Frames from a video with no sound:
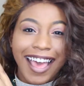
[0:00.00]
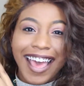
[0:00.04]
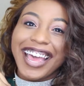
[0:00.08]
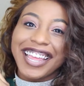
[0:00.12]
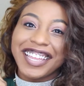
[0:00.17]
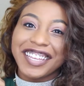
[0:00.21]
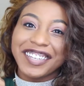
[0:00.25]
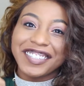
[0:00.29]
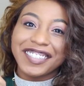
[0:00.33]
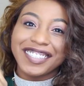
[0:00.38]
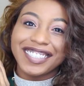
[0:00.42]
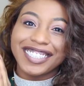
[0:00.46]
I
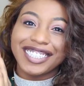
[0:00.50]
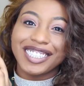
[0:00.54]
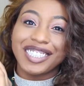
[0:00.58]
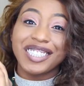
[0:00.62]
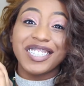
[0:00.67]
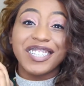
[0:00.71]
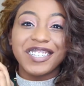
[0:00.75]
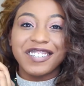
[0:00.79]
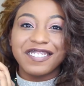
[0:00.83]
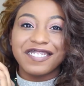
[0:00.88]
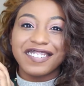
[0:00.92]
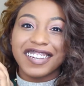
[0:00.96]
used the
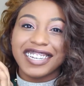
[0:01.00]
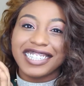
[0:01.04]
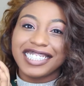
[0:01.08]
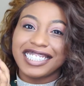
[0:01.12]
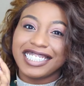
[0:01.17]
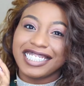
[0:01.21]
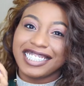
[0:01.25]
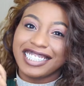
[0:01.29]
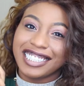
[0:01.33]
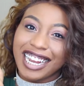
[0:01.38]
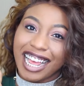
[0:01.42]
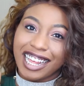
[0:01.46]
Too
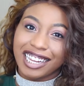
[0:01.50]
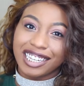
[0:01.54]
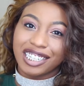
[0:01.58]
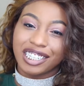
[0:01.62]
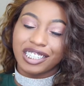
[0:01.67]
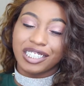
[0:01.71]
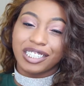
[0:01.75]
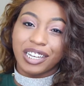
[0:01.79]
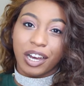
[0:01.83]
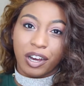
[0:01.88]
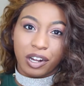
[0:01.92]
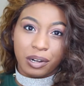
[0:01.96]
Faced
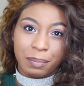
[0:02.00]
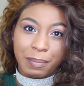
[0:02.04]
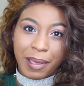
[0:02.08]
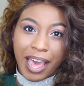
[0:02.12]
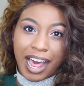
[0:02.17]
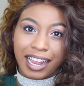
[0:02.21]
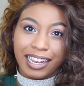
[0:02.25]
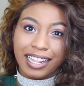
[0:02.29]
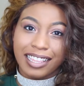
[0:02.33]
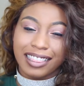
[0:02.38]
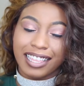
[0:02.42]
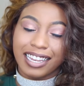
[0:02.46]
Chocolate Gold
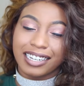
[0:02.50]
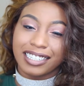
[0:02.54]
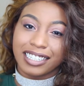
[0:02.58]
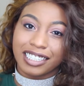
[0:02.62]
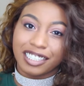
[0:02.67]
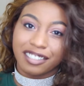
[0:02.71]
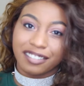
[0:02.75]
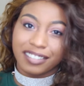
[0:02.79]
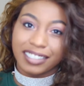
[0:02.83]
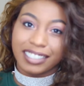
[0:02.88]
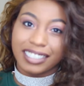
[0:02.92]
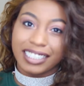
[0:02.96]
palette that
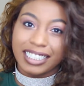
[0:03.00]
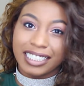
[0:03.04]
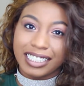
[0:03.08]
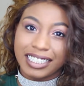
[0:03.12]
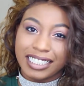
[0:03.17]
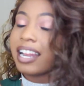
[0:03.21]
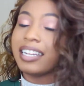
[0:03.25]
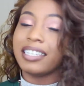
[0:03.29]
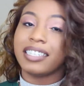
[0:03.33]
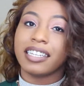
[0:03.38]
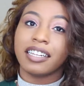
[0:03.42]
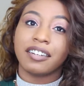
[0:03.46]
just
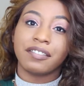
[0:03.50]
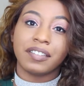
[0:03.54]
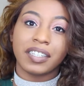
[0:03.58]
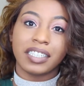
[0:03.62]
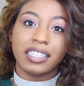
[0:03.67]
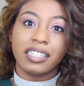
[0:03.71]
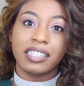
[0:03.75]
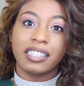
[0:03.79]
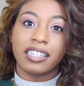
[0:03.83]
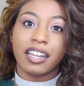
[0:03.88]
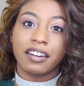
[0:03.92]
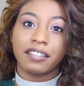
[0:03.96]
released. I did
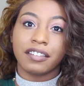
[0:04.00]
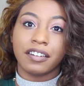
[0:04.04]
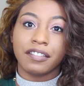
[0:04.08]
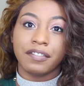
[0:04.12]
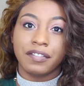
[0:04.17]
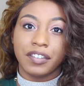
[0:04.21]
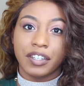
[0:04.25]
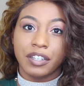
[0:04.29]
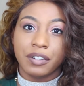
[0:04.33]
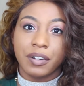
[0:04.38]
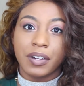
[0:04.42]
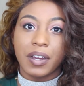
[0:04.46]
release a
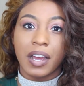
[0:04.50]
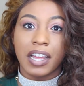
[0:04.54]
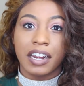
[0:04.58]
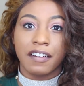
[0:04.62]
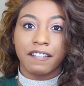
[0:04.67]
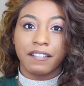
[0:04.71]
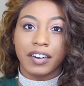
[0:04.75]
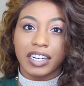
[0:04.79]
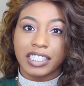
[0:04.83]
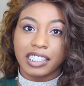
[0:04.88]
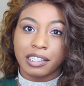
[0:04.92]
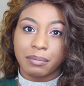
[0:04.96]
review and
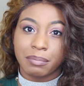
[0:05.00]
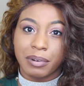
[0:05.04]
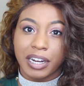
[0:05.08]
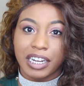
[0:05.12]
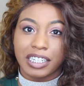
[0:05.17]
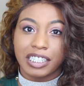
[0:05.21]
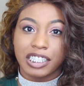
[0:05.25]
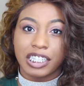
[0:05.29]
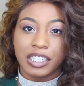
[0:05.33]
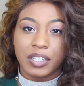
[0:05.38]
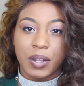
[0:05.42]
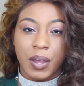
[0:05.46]
a first
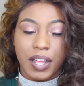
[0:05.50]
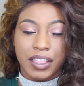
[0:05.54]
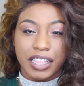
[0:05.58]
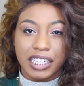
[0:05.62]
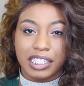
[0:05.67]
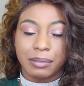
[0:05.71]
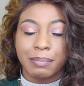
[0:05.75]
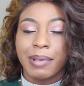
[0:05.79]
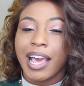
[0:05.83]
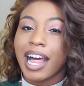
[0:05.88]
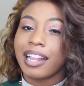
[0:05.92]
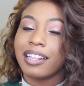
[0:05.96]
impressions on
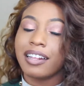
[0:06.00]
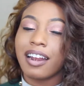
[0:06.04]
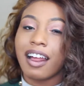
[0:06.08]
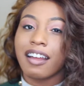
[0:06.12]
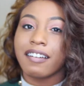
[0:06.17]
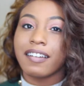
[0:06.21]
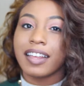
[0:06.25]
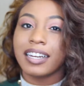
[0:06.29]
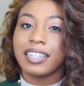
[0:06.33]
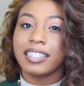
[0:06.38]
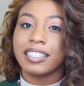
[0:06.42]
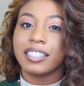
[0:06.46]
this palette
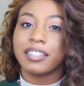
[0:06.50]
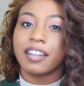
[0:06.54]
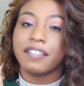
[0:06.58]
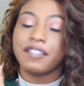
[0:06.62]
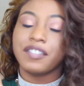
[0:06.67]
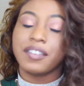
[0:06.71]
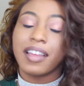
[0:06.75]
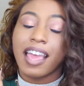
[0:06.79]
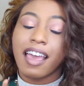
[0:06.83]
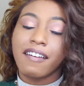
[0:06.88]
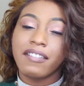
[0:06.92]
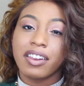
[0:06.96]
already, so
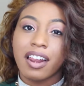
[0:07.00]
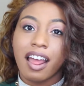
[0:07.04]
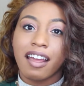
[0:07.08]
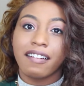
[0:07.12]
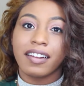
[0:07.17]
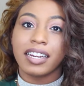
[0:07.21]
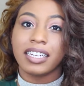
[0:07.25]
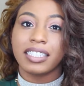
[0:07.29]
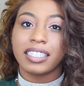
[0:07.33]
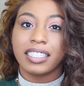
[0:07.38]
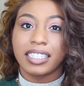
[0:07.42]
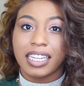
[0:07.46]
if you haven't
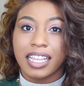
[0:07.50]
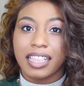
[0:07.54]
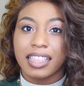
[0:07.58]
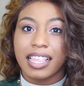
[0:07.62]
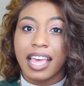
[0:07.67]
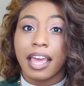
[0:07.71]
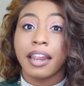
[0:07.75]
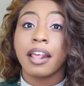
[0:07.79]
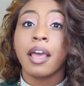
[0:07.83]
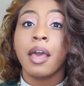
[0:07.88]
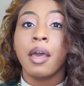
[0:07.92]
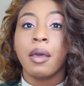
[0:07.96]
already seen
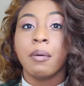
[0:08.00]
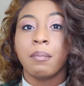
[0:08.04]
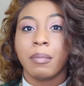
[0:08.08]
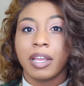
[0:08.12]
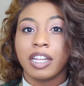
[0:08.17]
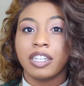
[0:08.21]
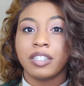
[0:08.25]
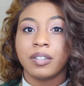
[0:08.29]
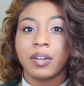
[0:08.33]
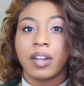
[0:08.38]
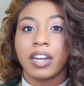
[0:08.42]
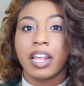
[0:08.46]
that,
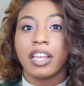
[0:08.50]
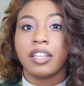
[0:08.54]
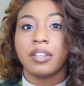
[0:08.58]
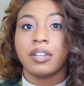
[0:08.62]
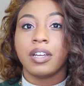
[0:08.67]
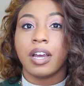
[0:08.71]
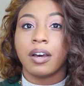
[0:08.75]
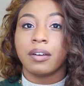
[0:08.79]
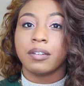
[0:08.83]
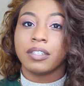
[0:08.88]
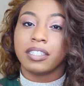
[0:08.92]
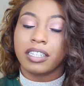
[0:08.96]
make sure that you
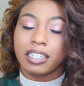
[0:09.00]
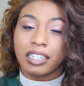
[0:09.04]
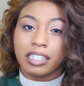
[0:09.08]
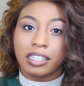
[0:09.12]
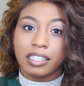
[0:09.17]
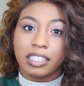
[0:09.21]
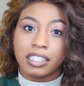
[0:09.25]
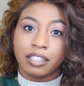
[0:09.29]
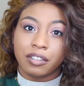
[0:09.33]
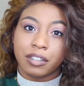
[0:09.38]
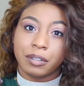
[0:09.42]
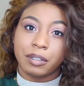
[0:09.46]
go to
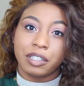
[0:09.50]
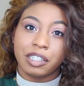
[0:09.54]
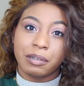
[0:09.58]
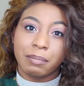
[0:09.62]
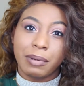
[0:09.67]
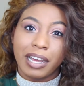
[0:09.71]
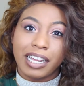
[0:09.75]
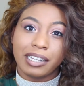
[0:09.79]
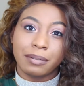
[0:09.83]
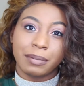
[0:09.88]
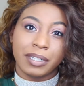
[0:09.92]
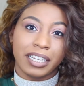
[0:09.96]
the description
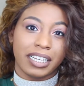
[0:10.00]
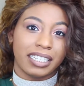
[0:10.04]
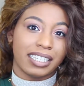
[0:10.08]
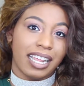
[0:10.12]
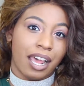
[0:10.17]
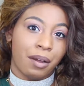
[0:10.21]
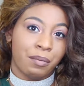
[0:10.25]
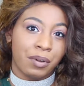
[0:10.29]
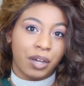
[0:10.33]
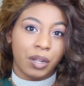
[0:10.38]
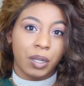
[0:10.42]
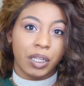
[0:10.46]
box because
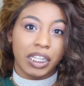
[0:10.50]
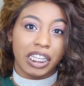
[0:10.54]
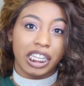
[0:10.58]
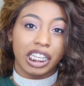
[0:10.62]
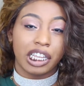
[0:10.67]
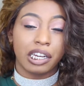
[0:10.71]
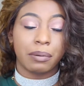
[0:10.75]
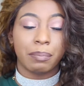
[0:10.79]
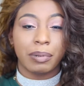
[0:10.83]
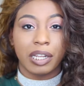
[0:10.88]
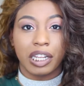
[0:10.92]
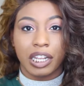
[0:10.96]
I will
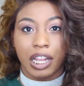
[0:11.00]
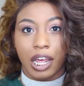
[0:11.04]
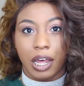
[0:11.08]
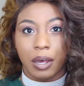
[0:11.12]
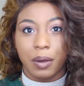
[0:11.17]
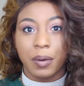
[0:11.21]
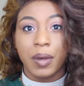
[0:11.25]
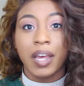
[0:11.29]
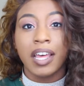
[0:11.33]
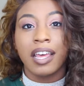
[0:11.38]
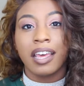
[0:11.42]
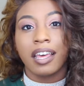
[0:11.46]
link it
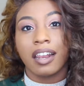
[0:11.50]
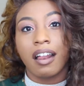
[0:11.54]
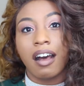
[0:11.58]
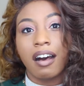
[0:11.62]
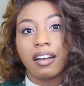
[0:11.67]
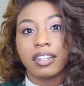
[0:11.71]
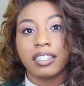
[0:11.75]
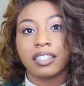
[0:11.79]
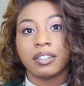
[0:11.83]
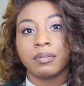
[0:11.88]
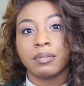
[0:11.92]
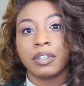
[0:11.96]
below, and
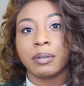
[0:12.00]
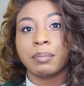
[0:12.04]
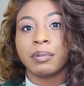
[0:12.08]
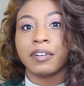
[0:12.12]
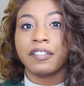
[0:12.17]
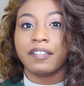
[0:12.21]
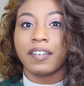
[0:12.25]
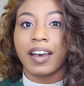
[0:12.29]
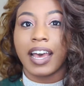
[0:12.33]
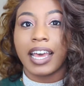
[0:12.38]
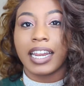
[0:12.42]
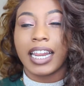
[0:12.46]
I also will
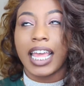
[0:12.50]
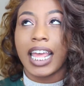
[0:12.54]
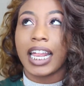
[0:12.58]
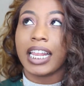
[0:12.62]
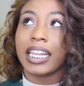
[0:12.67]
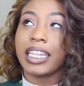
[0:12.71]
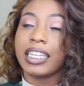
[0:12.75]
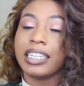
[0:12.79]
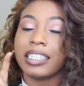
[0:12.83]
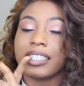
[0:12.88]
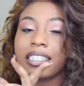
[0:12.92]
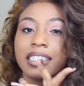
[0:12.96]
provide a
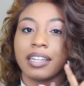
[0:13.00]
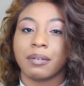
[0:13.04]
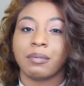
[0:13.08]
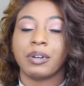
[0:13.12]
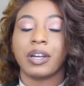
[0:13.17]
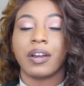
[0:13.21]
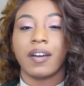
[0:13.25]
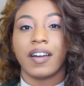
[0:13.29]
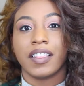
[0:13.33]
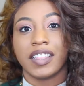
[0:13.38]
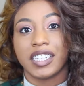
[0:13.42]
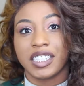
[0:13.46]
link
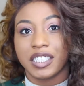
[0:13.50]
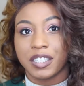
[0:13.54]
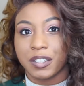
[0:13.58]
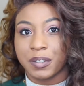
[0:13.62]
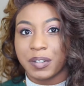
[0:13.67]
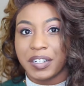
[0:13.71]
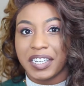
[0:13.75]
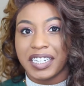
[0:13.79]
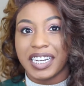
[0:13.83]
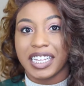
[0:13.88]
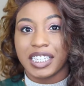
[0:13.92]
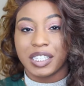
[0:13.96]
somewhere on the
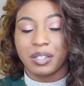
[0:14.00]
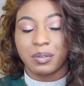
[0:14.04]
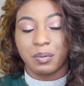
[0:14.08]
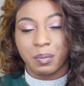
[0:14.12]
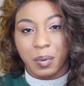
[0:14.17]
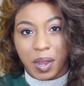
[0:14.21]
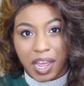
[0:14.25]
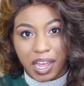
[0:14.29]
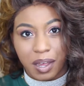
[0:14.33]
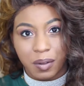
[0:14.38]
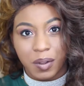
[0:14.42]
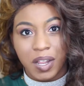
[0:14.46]
screen as
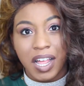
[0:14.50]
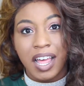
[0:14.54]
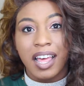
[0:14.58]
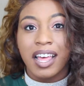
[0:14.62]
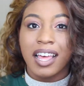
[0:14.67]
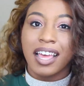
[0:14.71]
well.